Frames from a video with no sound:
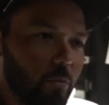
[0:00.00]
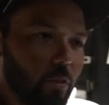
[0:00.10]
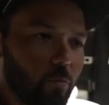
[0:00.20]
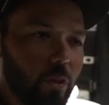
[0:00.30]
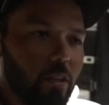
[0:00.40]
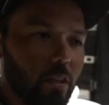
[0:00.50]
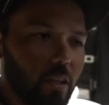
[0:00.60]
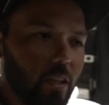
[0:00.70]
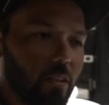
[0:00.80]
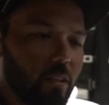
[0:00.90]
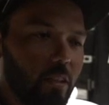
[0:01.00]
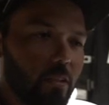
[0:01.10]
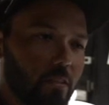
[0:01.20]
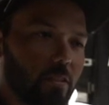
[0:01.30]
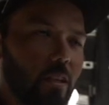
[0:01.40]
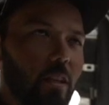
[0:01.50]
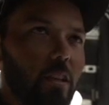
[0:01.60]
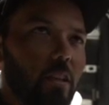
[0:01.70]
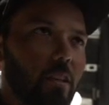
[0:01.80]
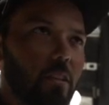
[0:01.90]
The rear end is
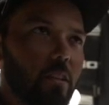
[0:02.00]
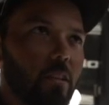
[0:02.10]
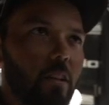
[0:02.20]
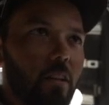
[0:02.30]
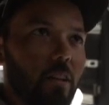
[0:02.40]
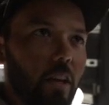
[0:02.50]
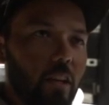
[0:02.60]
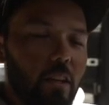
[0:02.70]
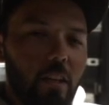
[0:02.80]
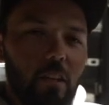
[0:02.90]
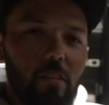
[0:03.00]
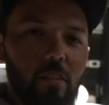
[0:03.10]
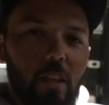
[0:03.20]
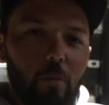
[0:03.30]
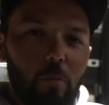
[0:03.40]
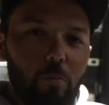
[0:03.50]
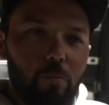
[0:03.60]
a 8.8 that we